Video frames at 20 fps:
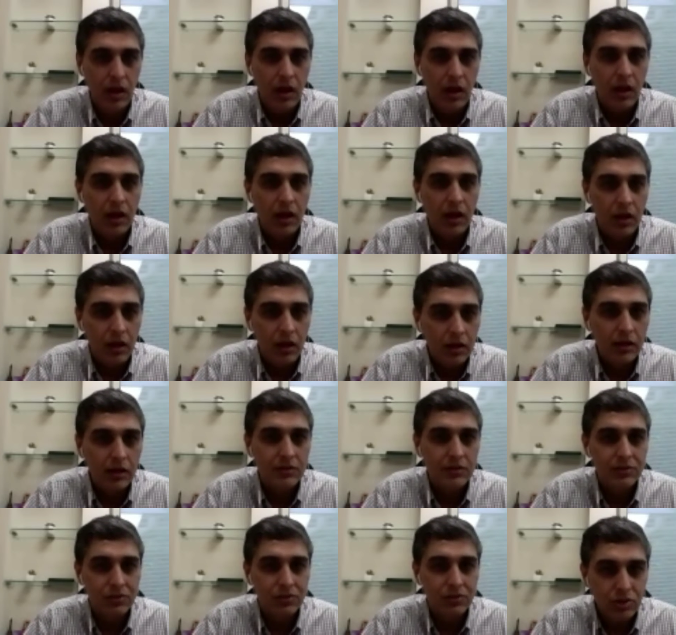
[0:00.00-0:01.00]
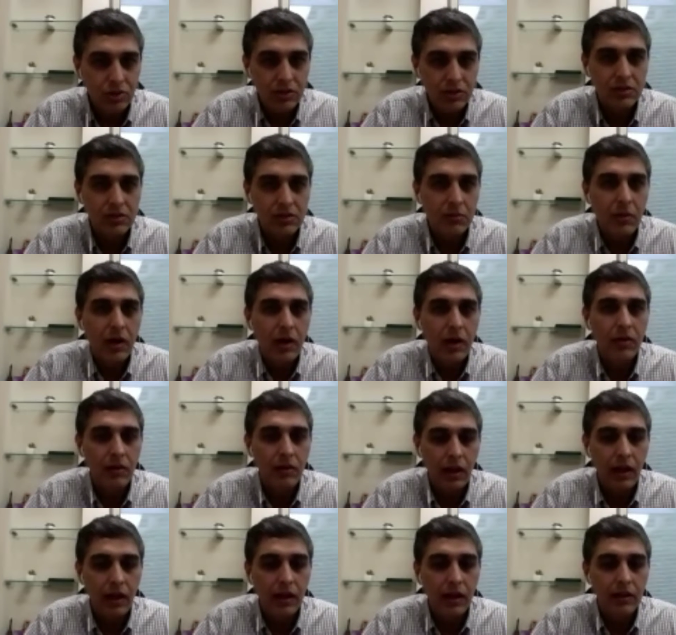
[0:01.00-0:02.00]
It's just about
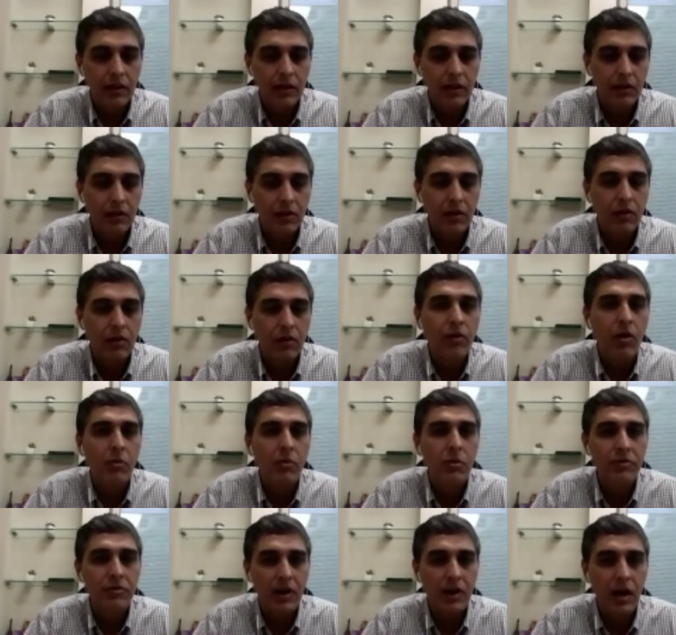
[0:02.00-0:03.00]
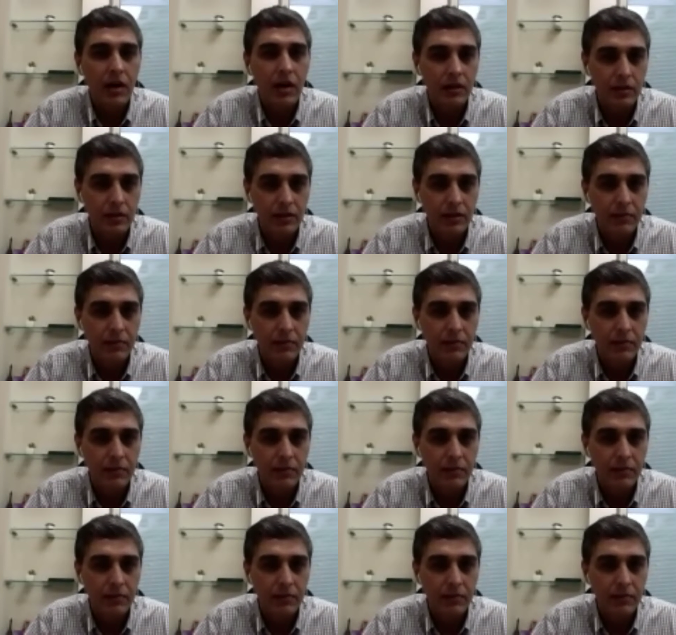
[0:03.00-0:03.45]
another form of art.